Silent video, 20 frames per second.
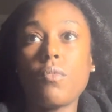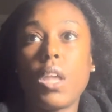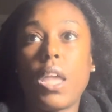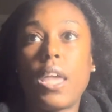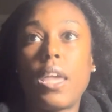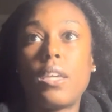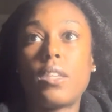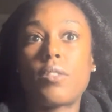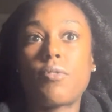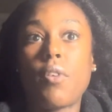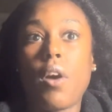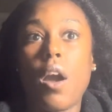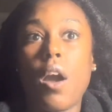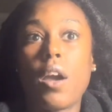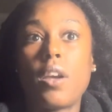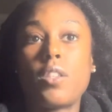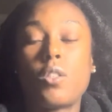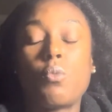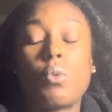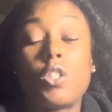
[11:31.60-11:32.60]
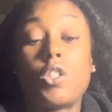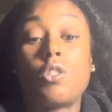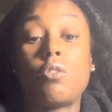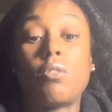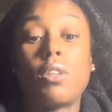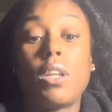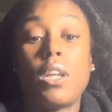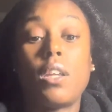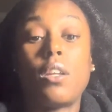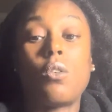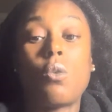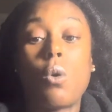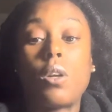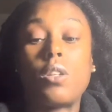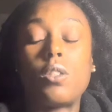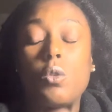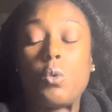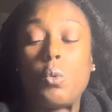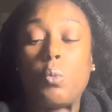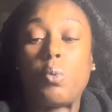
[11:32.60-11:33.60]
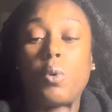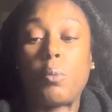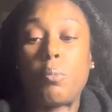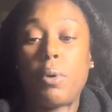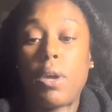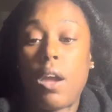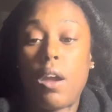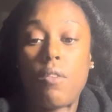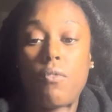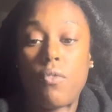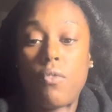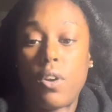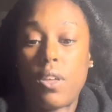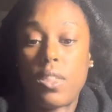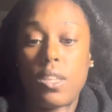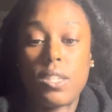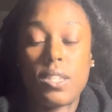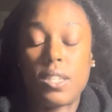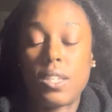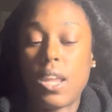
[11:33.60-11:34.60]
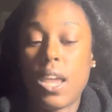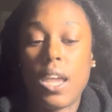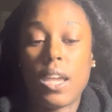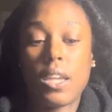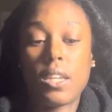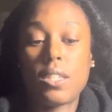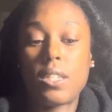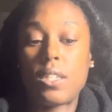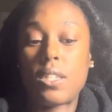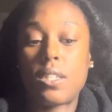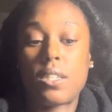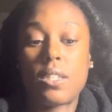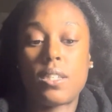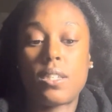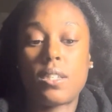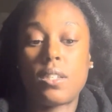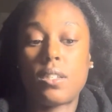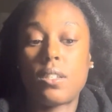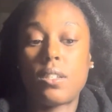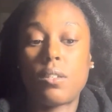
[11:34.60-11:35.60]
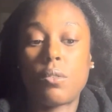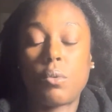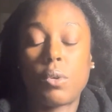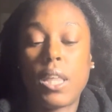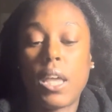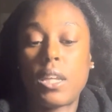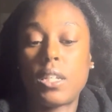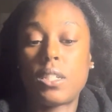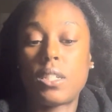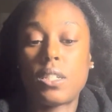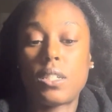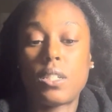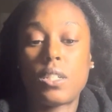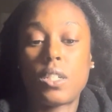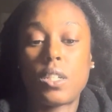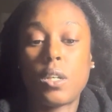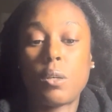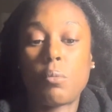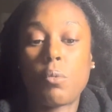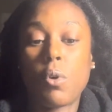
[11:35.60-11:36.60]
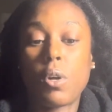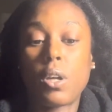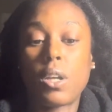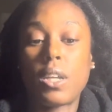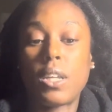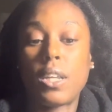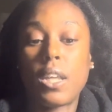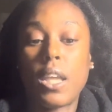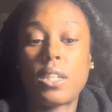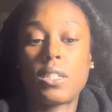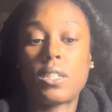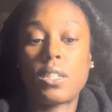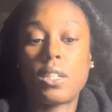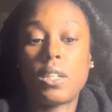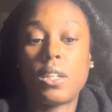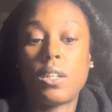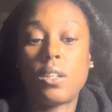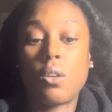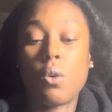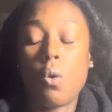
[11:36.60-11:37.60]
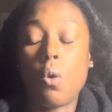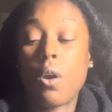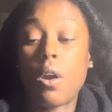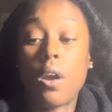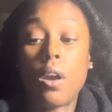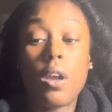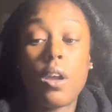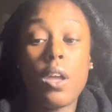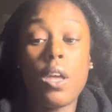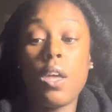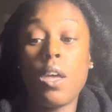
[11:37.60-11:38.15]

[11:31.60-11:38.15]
As far as what you need in order to prepare for this next relationship or connection or